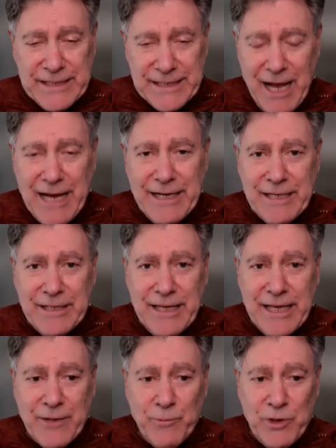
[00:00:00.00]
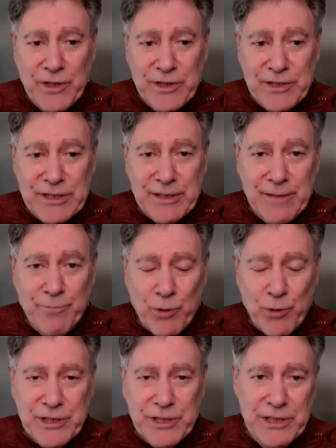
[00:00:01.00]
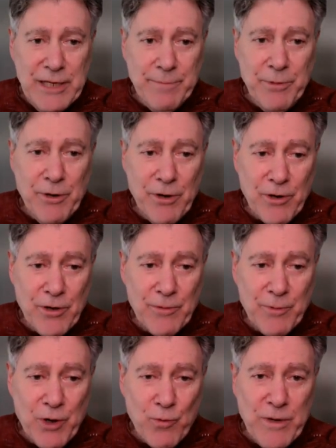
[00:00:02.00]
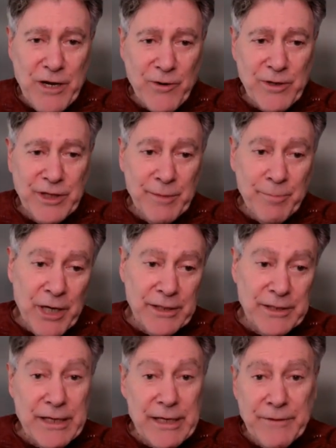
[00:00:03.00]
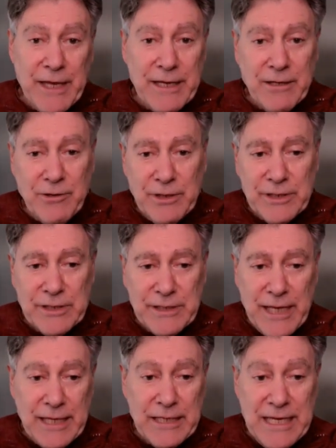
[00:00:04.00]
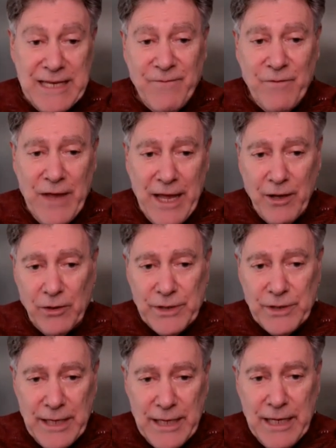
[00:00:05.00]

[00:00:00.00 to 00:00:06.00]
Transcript: decided that it was important to nip her career in the bud. And thank goodness that he failed.